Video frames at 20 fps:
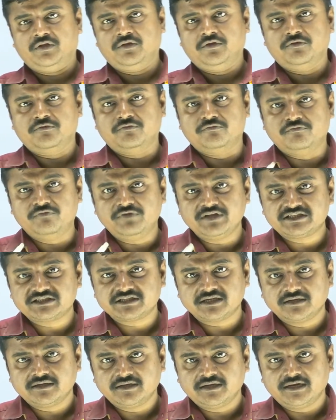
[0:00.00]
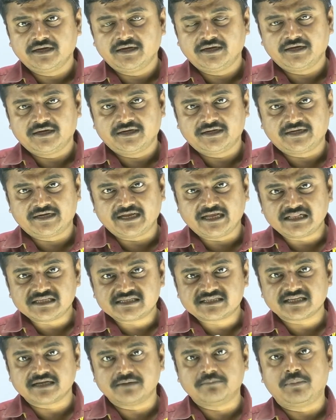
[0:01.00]
which
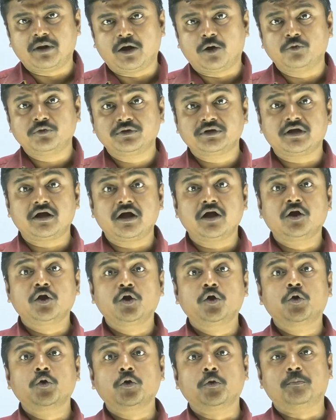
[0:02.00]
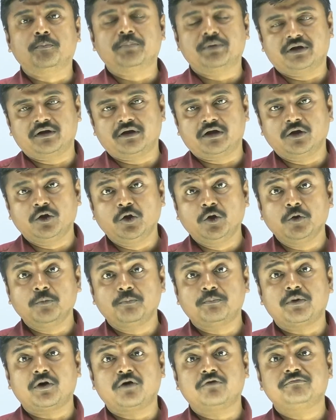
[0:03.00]
tells about a group
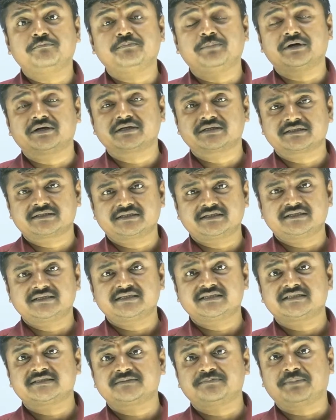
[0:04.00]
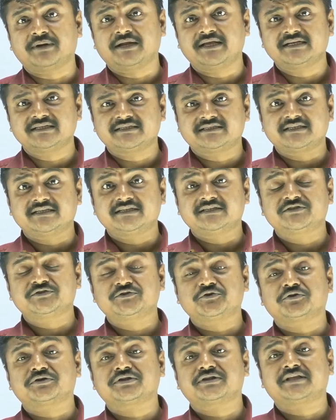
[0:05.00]
of persons, places
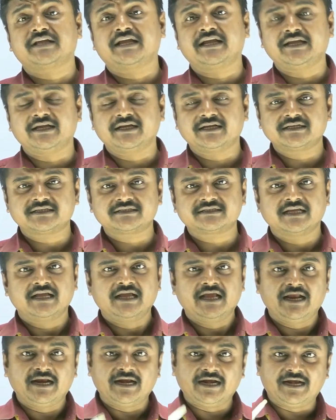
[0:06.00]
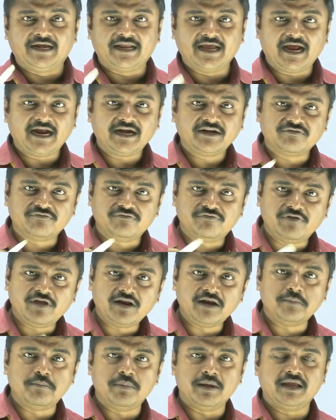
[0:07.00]
or things, that
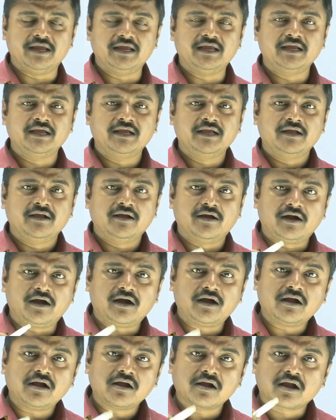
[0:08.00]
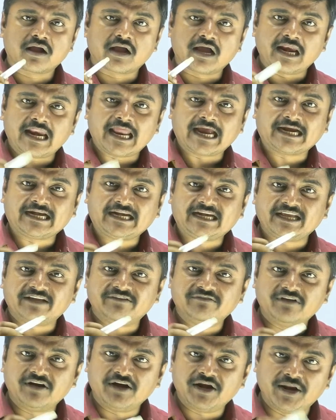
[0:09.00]
will be a collective
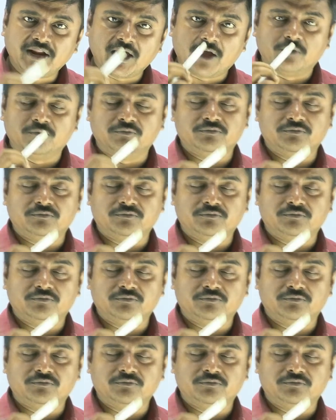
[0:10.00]
noun.